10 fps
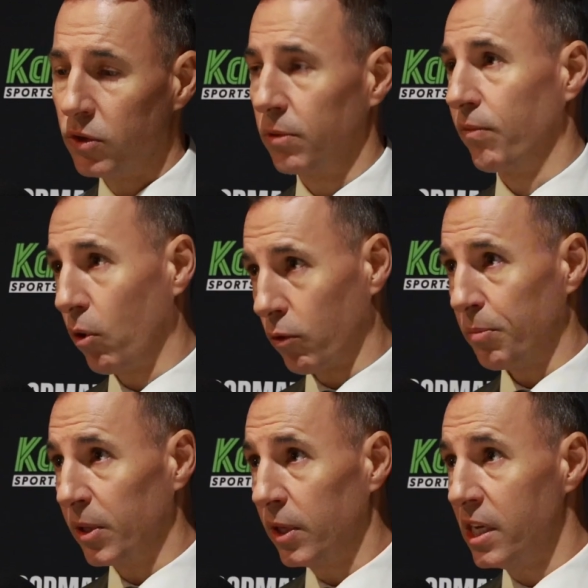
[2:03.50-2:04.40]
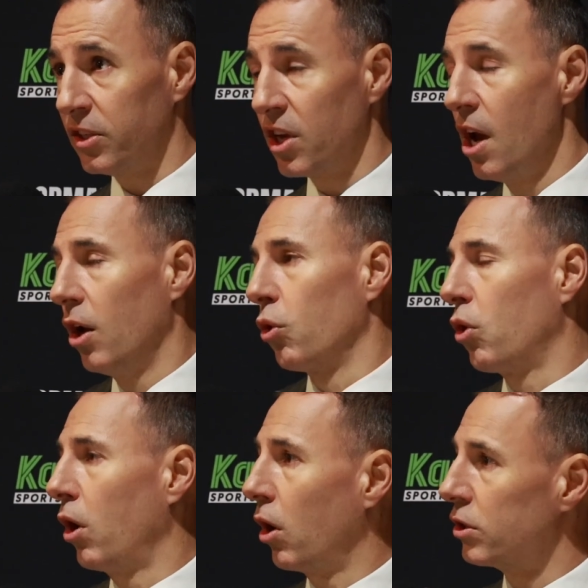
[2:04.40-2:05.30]
some vulnerabilities.
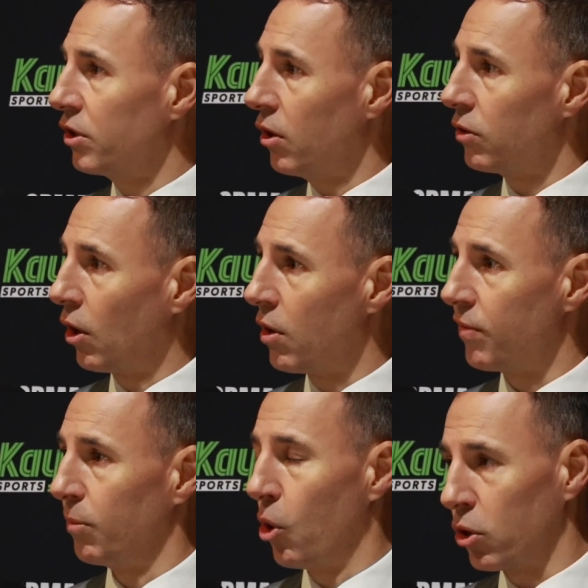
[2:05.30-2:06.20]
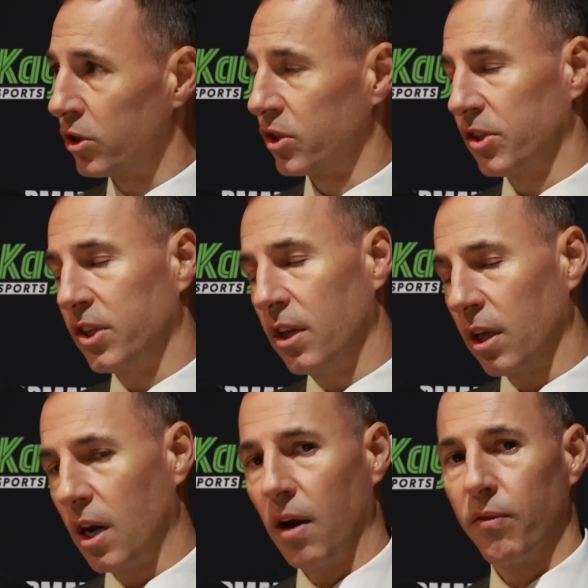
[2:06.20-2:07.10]
Look, I don't know if I'm honest. I said in
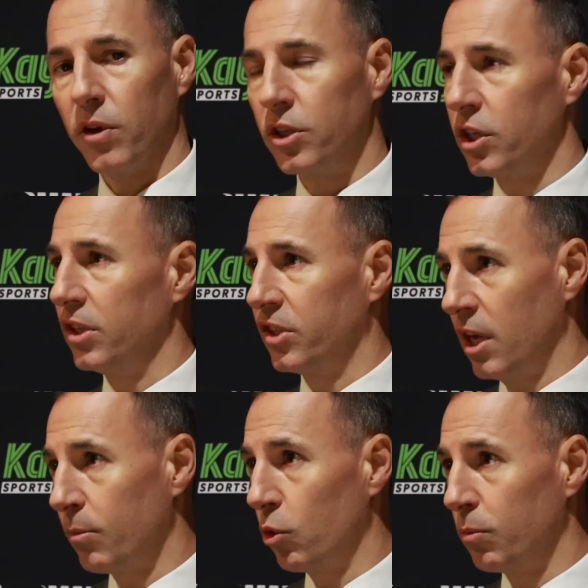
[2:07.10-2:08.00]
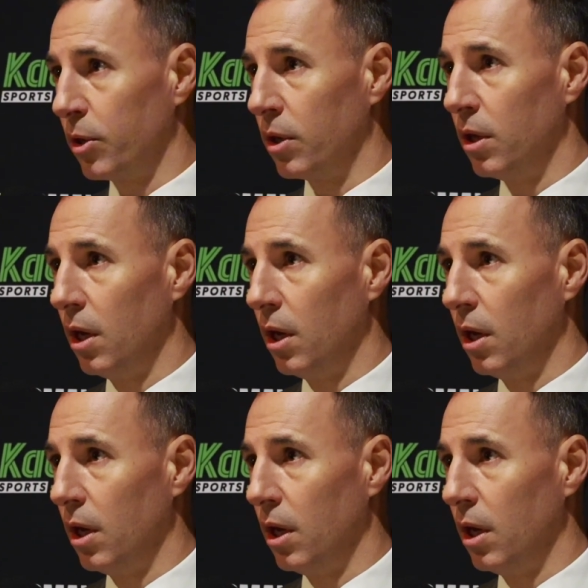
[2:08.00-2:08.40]
the coverage, is Sam Goodman